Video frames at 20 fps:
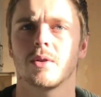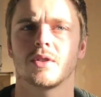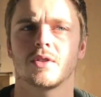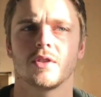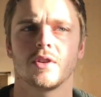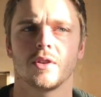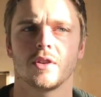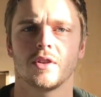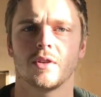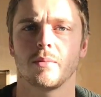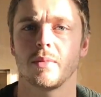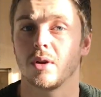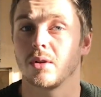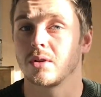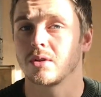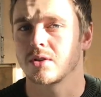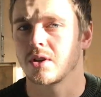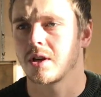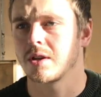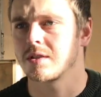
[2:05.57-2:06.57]
is the
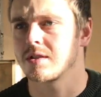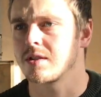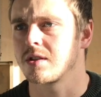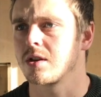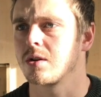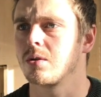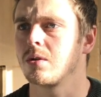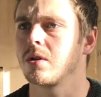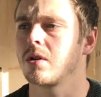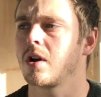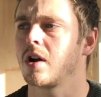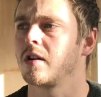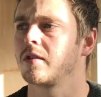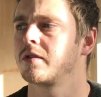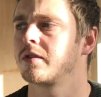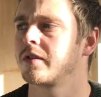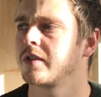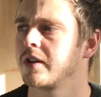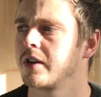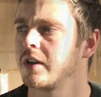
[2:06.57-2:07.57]
building site still
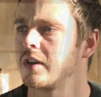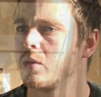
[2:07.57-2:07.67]
of